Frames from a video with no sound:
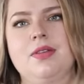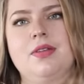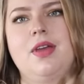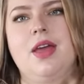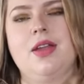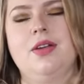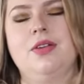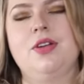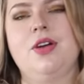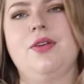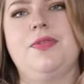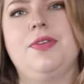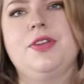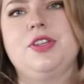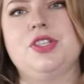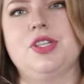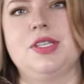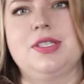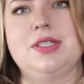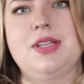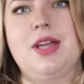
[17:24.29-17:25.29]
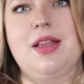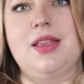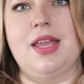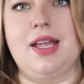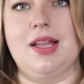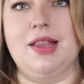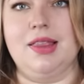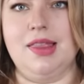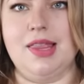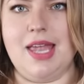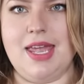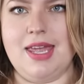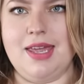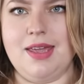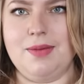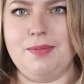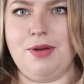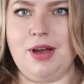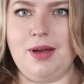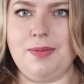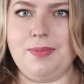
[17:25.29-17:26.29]
I don't know if it's just not like
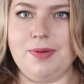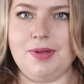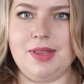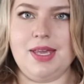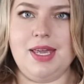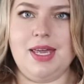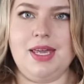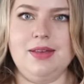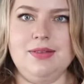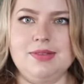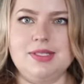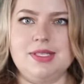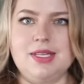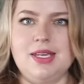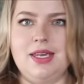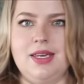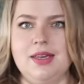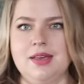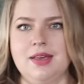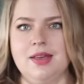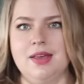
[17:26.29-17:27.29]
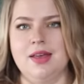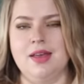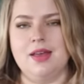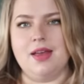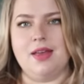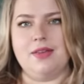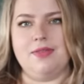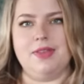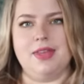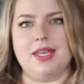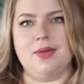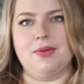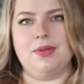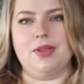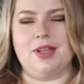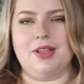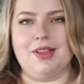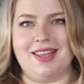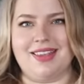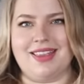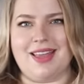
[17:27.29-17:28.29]
laying properly. See, I feel like it would
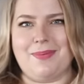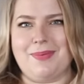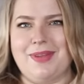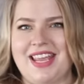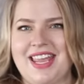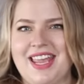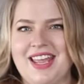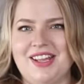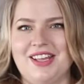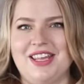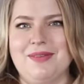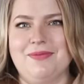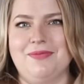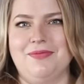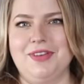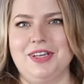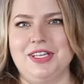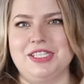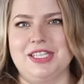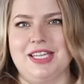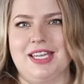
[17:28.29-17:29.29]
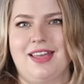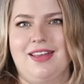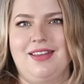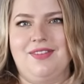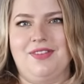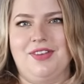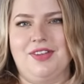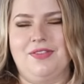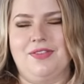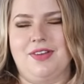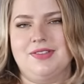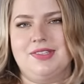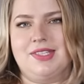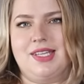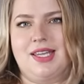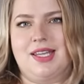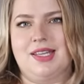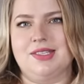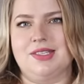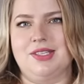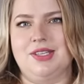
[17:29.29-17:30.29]
look like that, but I can't keep fixing it every 5
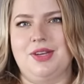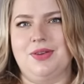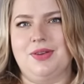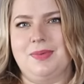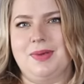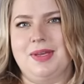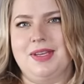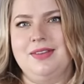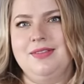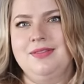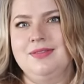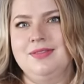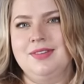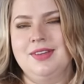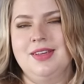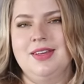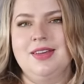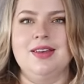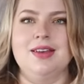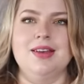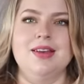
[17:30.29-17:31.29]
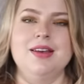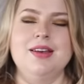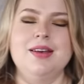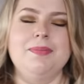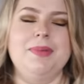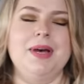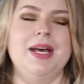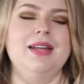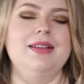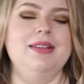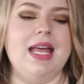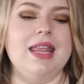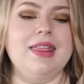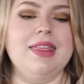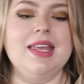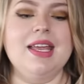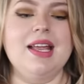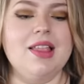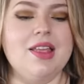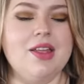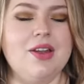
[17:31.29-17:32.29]
seconds, you know what I mean? But
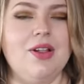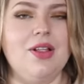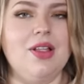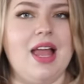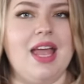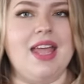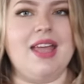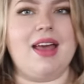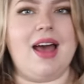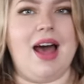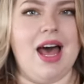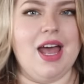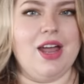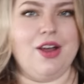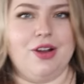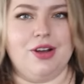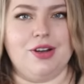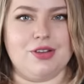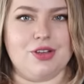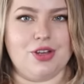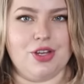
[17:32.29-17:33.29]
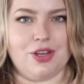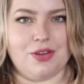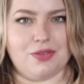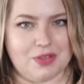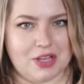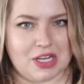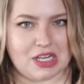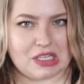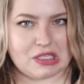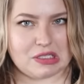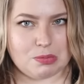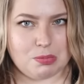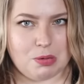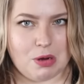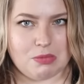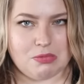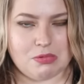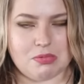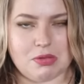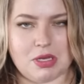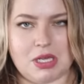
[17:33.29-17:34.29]
nothing a little like iron couldn't fix,
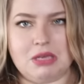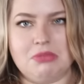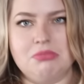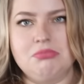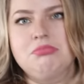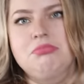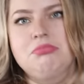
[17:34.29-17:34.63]
probably.